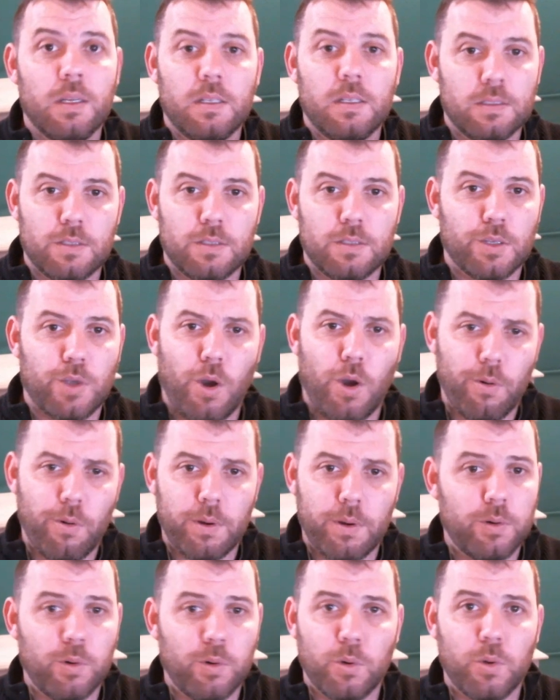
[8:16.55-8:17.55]
Does the
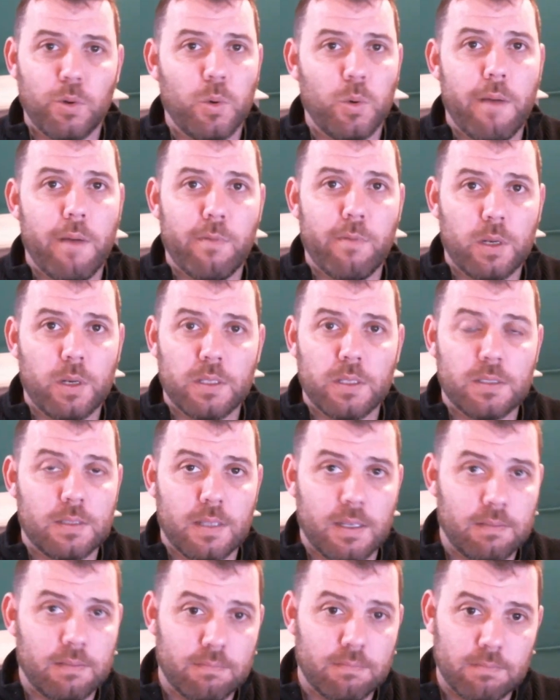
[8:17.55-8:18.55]
coroner or whoever it is
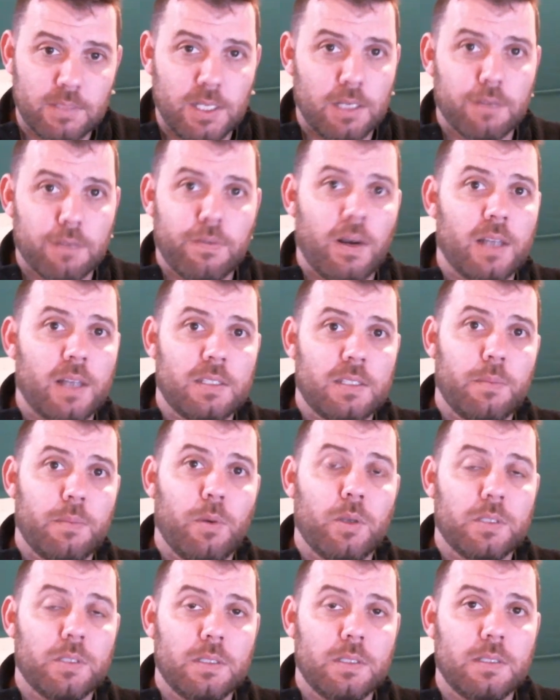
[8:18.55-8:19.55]
that signifies that a
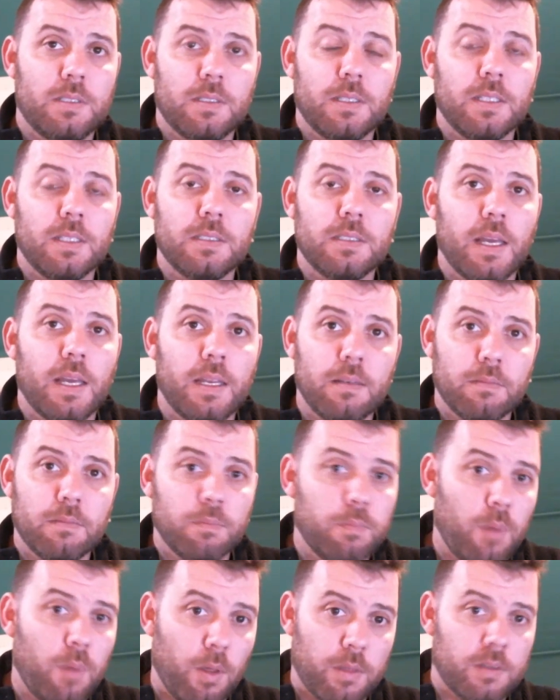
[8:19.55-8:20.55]
person is indeed dead
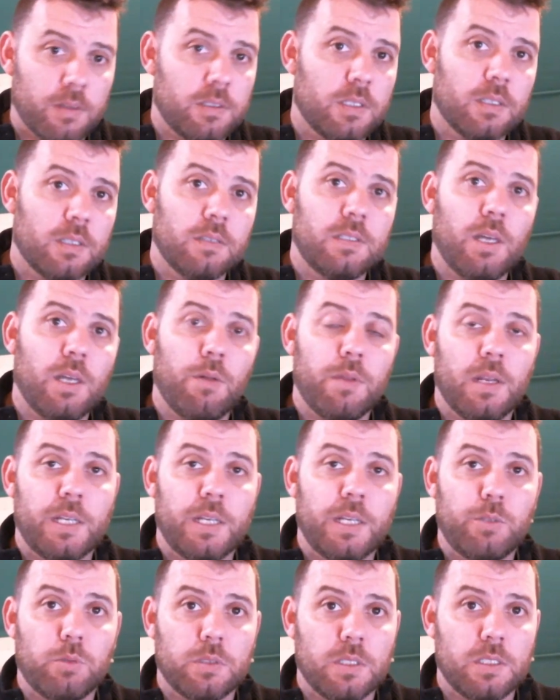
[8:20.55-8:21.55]
bother to tell the
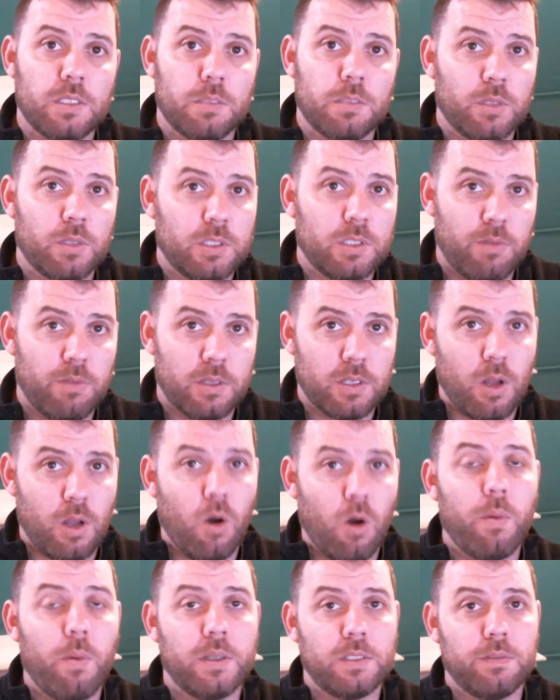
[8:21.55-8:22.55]
electoral system? Because if there's a
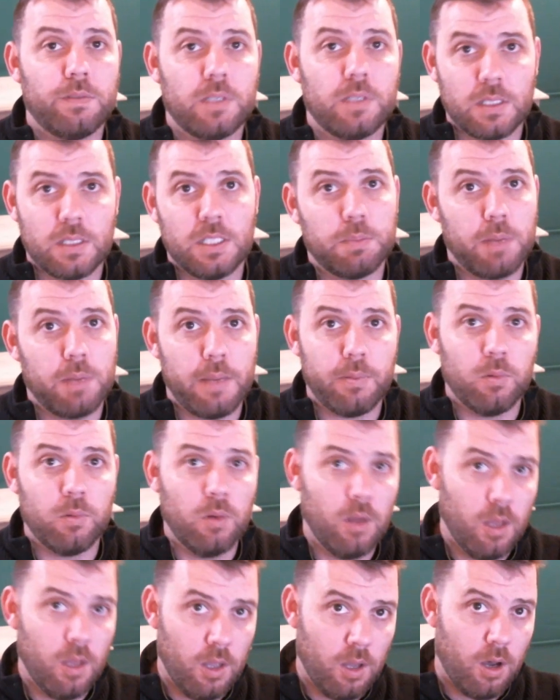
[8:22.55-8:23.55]
whole bunch of deceased people
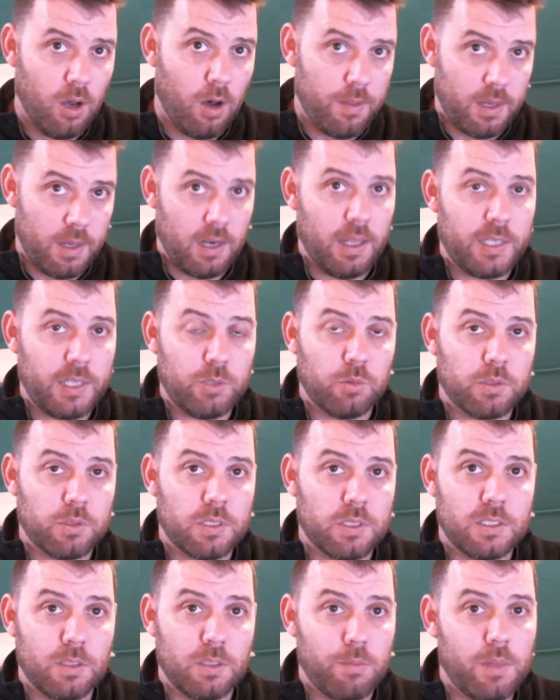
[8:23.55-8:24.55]
on that electoral
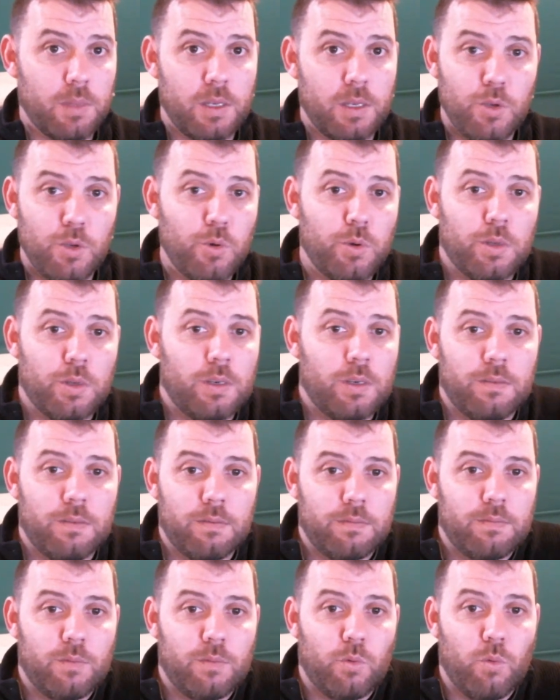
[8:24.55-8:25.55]
system, then you
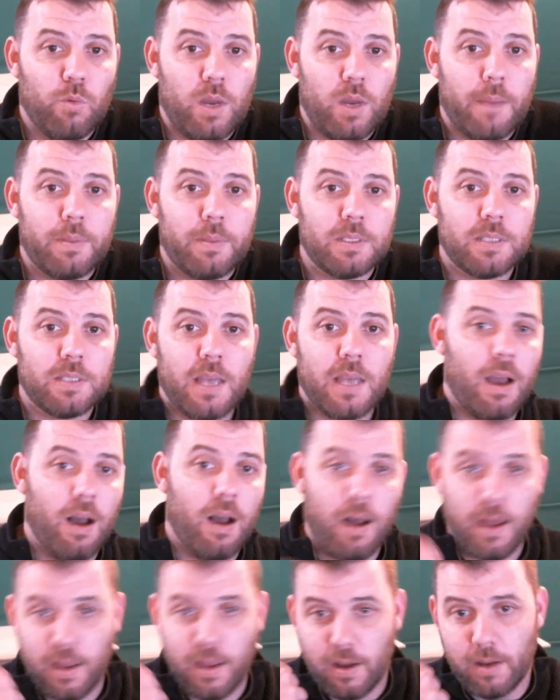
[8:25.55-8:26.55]
can ring up and say,
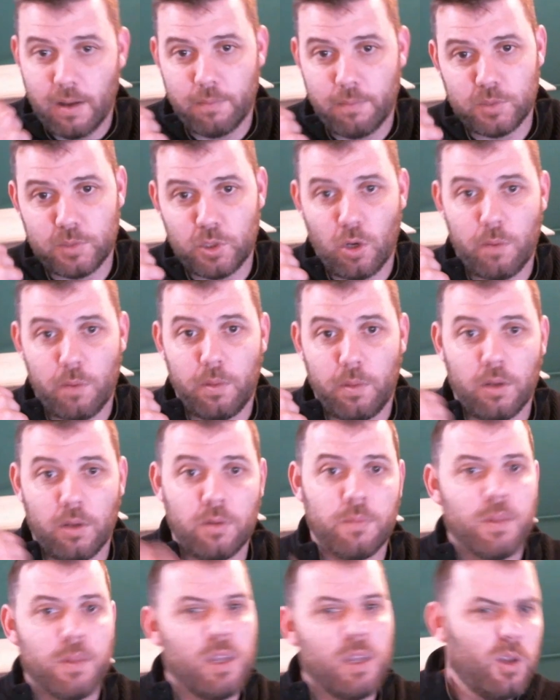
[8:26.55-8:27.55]
hi, I'm Joe Blow,
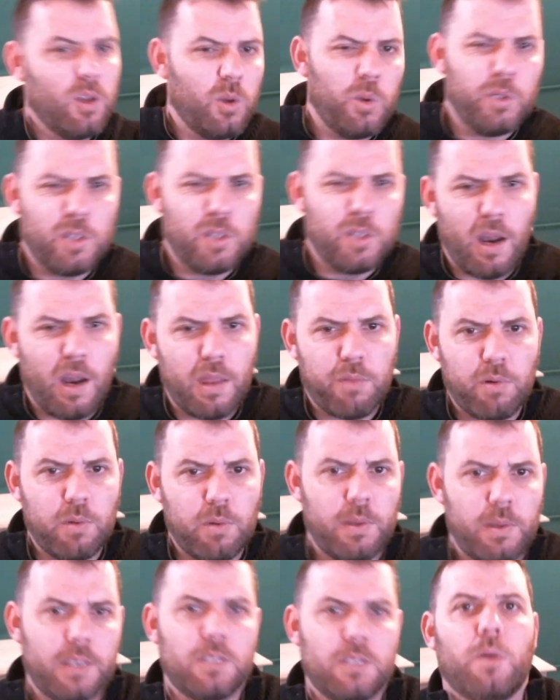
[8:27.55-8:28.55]
who died 3
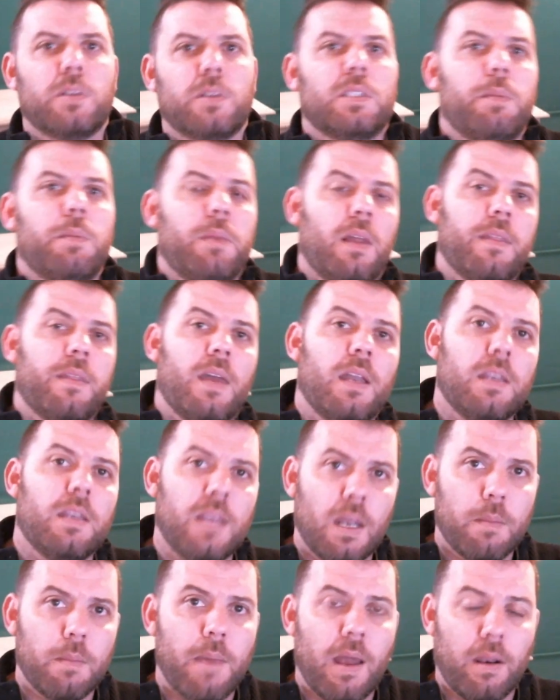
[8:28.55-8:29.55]
weeks ago or something like that, and
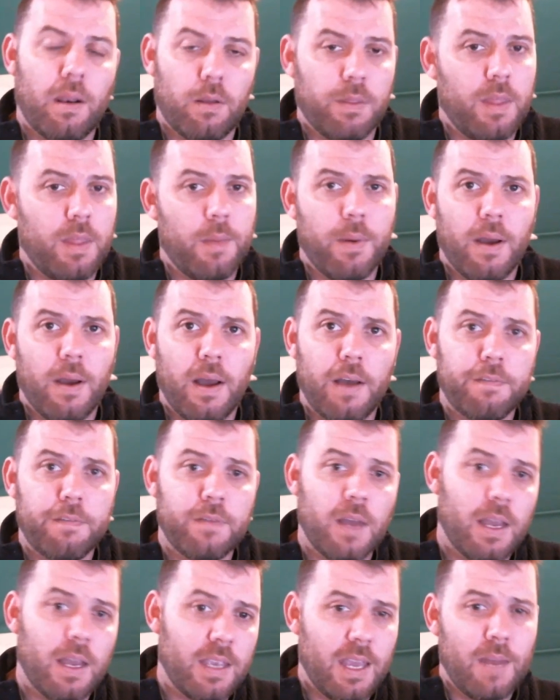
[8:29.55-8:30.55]
get a ballot on their behalf.
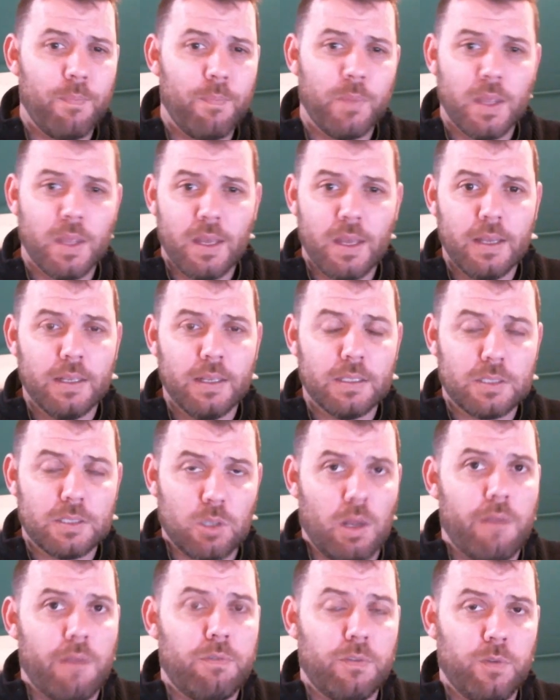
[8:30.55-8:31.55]
Again,
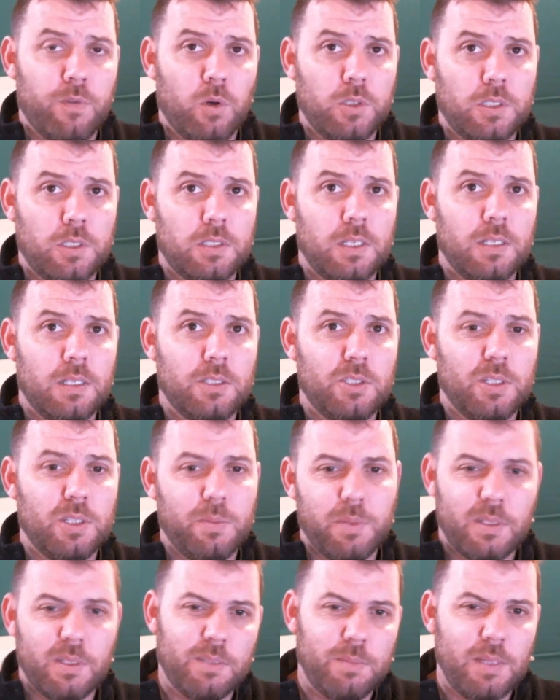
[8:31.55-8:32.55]
still have to forge a signature,
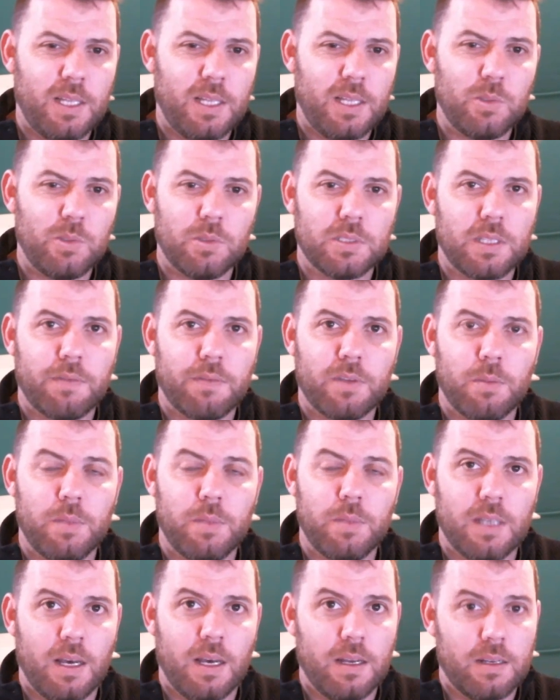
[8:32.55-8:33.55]
but that sort of stuff can
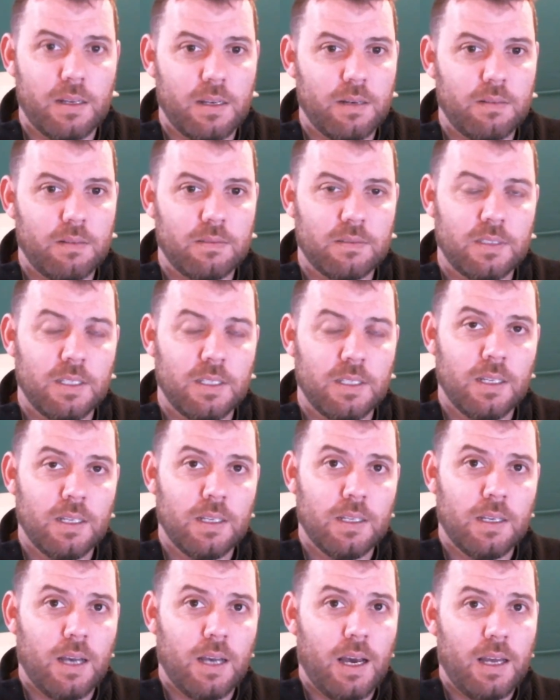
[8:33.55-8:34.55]
be done. And
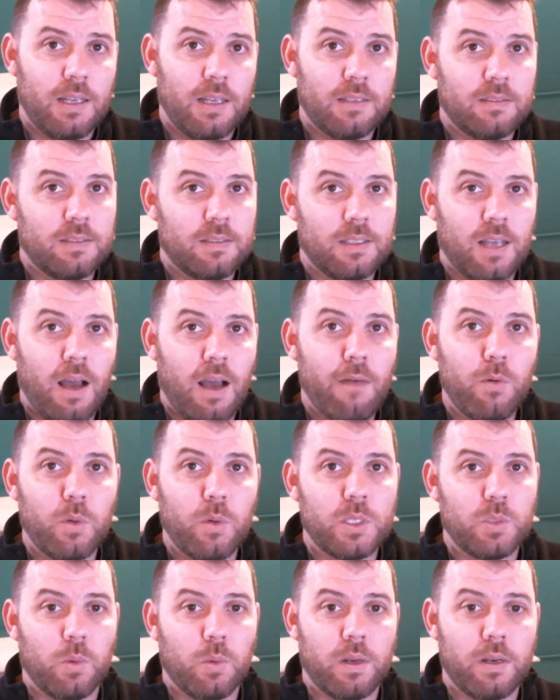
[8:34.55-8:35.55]
I've
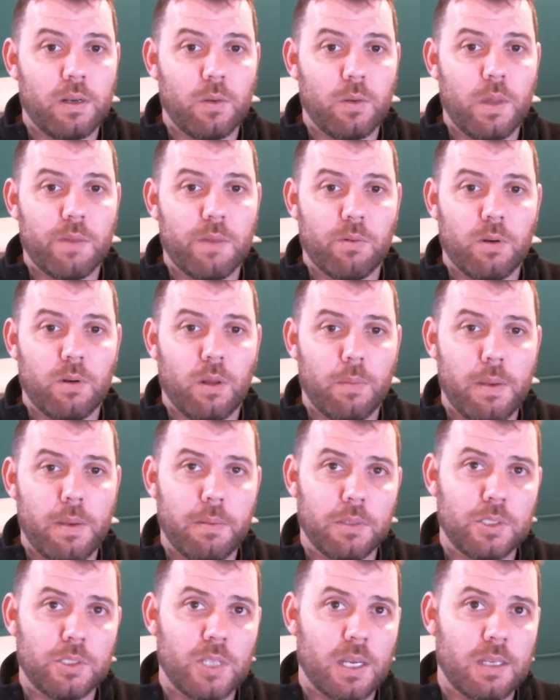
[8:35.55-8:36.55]
always wondered whether or not
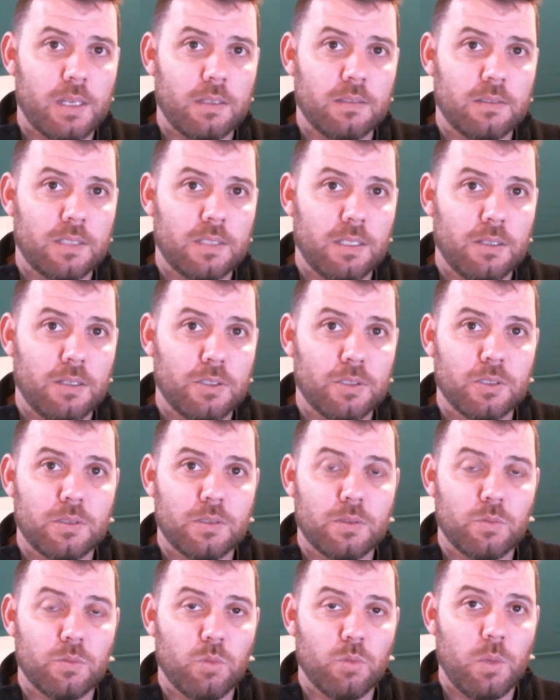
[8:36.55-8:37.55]
people are checking
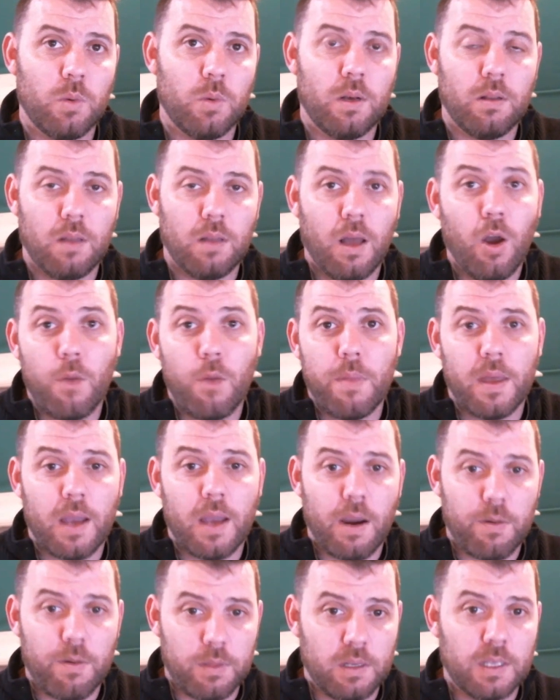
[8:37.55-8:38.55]
signatures really well. I hope they
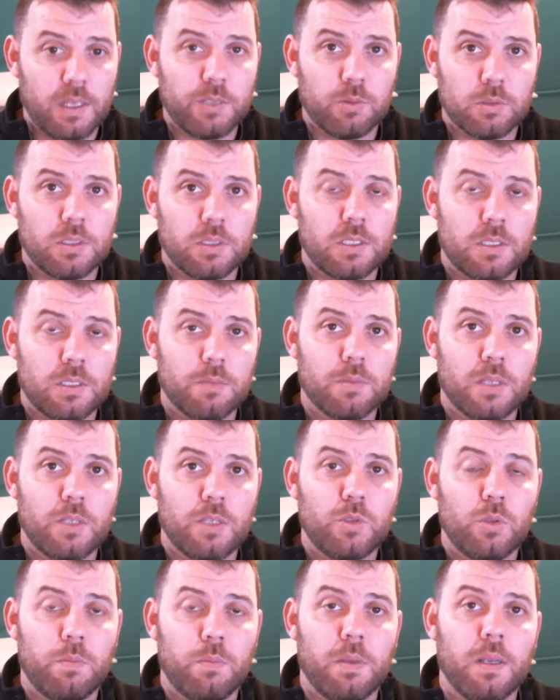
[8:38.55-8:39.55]
are in the electoral systems. They
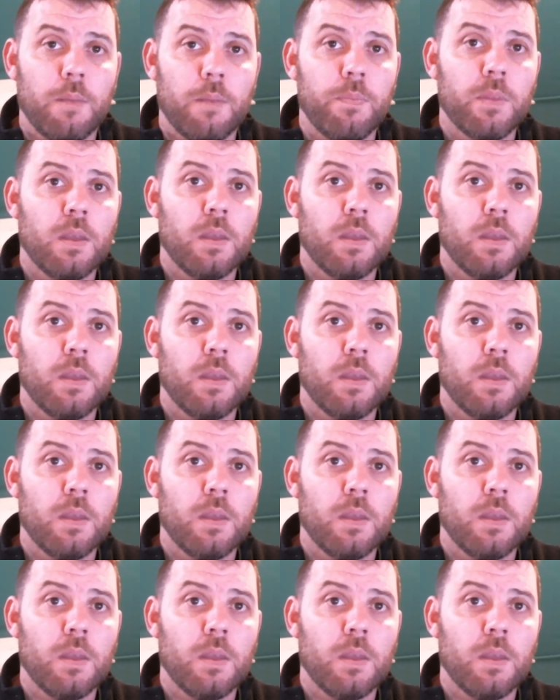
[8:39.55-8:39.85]
should be.